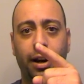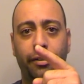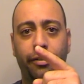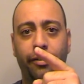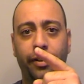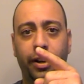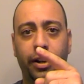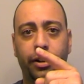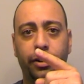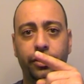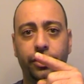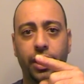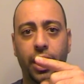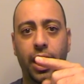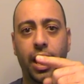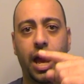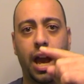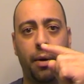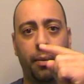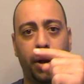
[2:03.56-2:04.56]
fingers
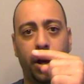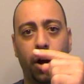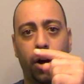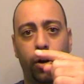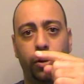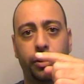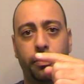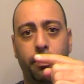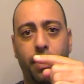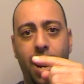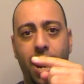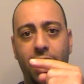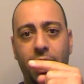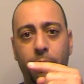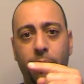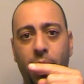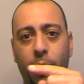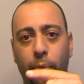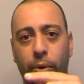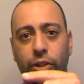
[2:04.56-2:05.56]
and we hold the
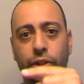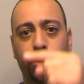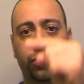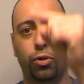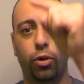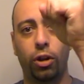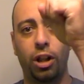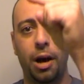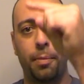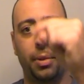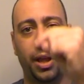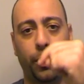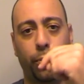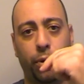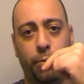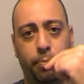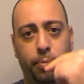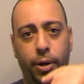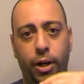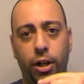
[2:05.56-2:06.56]
bottom and we scroll up like we're
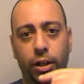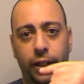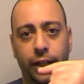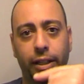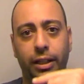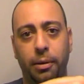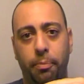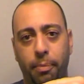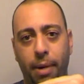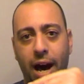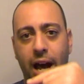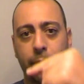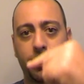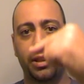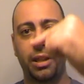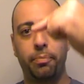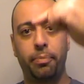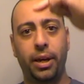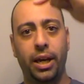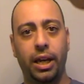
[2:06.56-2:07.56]
pulling the bottom of
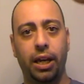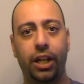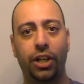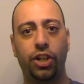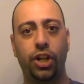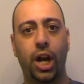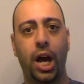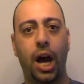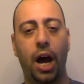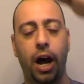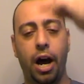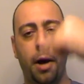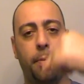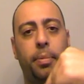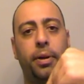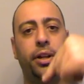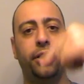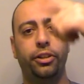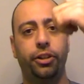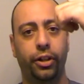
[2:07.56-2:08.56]
the page
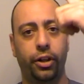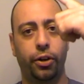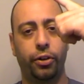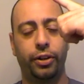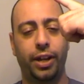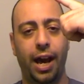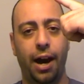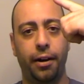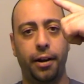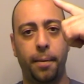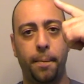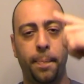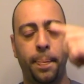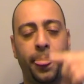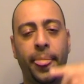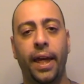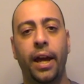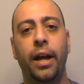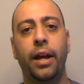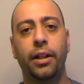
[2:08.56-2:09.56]
up to go down it.
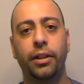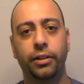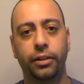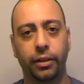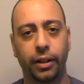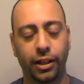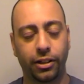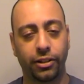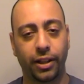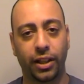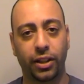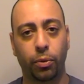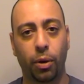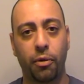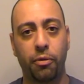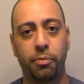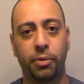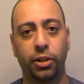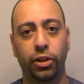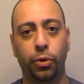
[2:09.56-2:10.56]
That's not the way
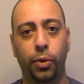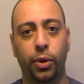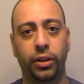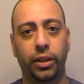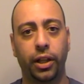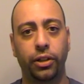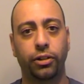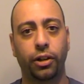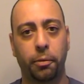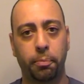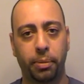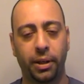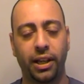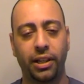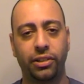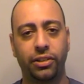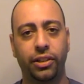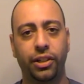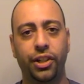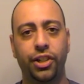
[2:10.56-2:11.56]
we've been doing things on
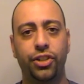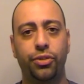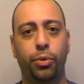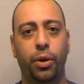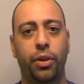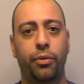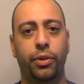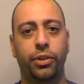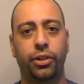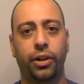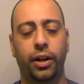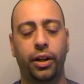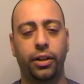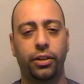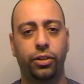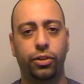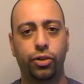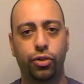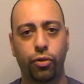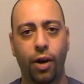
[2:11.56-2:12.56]
PCs, whether it's on a
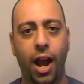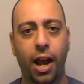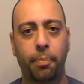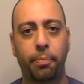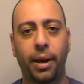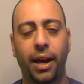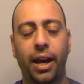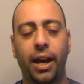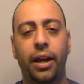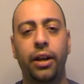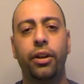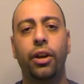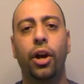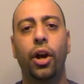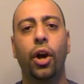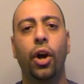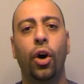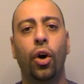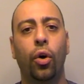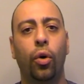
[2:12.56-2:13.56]
trackpad
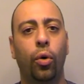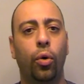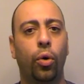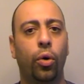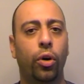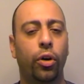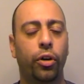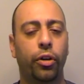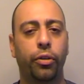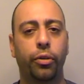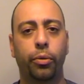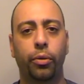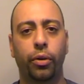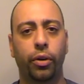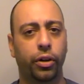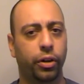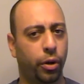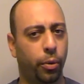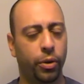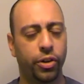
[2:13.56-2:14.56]
or
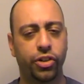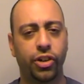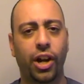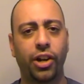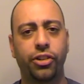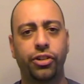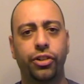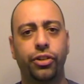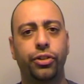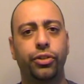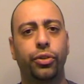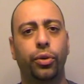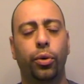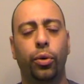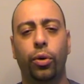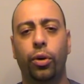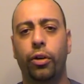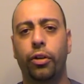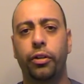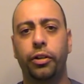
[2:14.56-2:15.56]
with gestures,
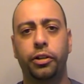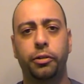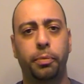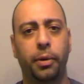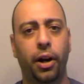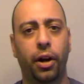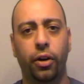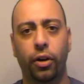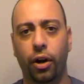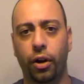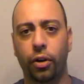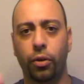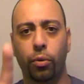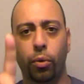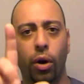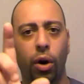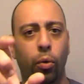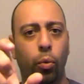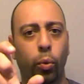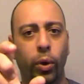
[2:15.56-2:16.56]
or it's been on
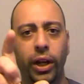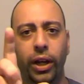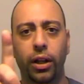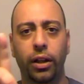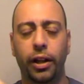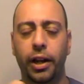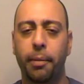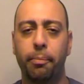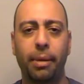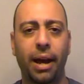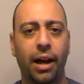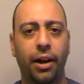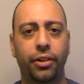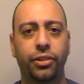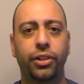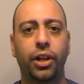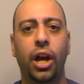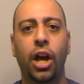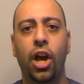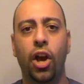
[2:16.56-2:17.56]
a wheel on a mouse.
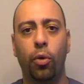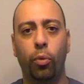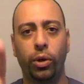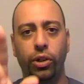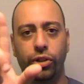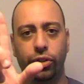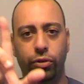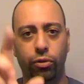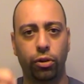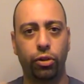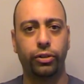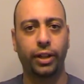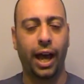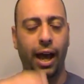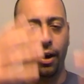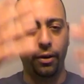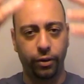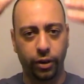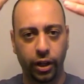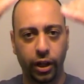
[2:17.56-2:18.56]
We scroll
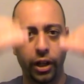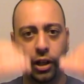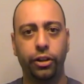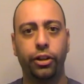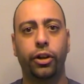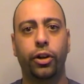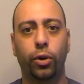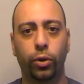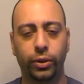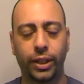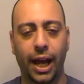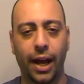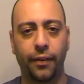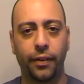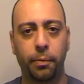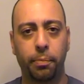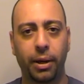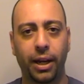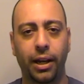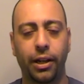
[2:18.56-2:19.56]
down to go down the
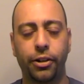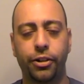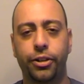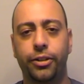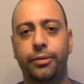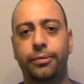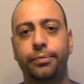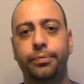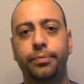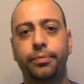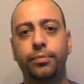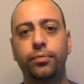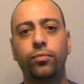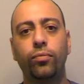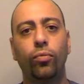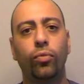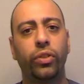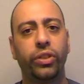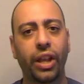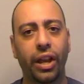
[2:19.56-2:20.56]
page.
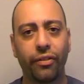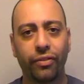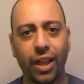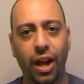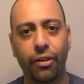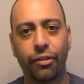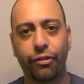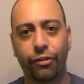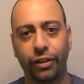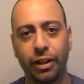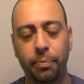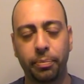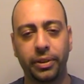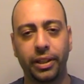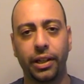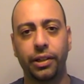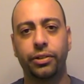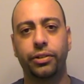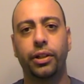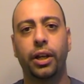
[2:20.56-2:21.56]
They've now flipped
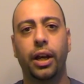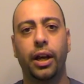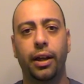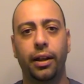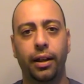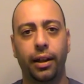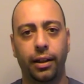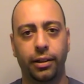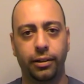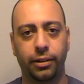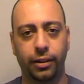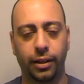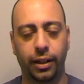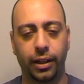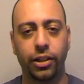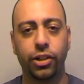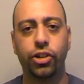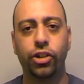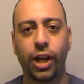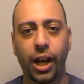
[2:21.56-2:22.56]
this. It
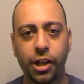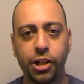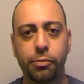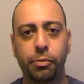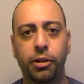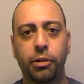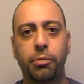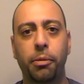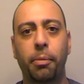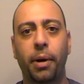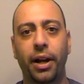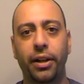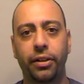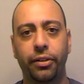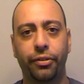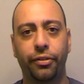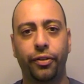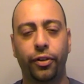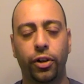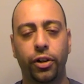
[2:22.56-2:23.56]
is changeable, but by
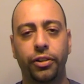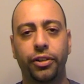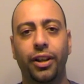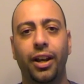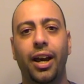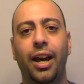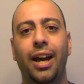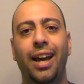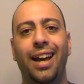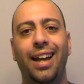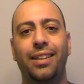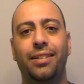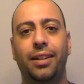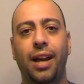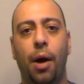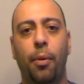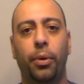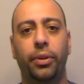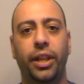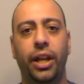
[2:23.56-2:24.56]
default, it's
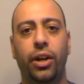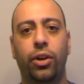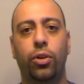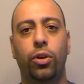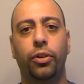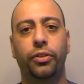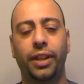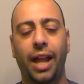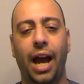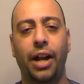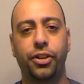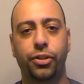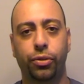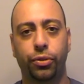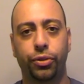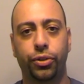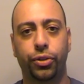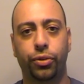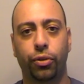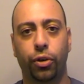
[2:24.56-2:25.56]
got what they call natural
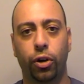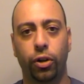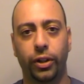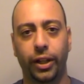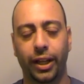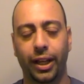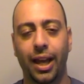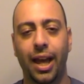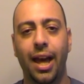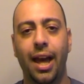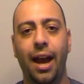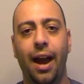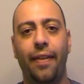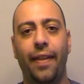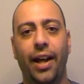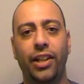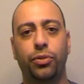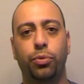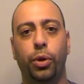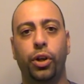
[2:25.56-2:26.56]
scrolling, and
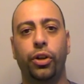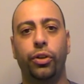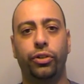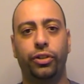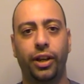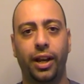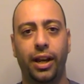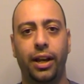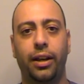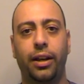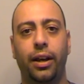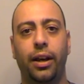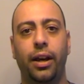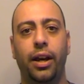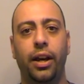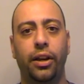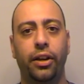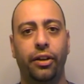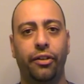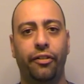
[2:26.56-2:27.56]
that's where you take
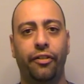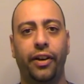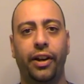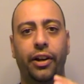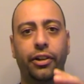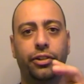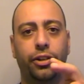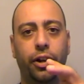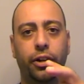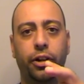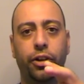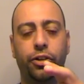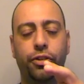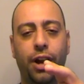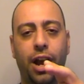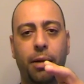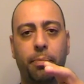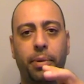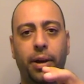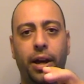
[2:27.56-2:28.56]
your fingers on your
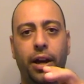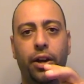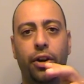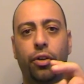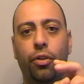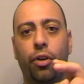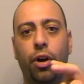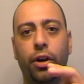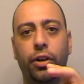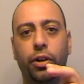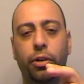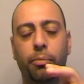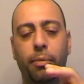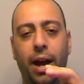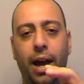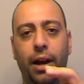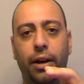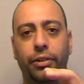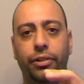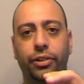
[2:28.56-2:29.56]
trackpad or on your
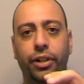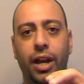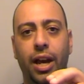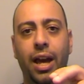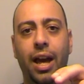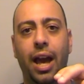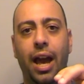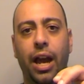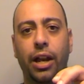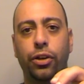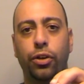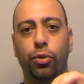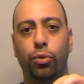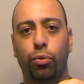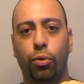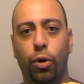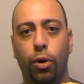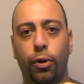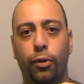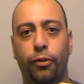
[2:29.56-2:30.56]
mouse and you
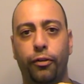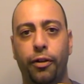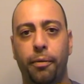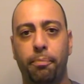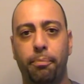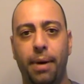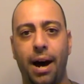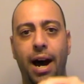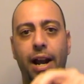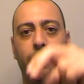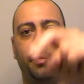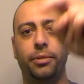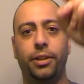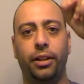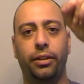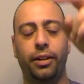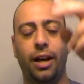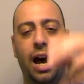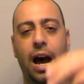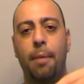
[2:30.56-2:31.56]
roll from bottom to
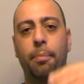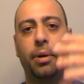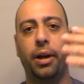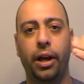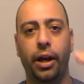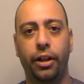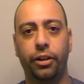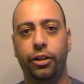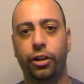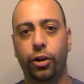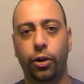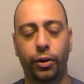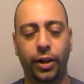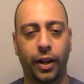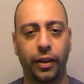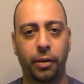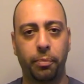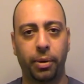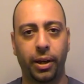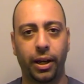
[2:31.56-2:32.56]
top to go down
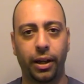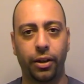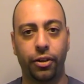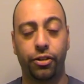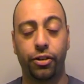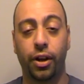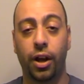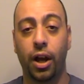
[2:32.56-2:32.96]
the page.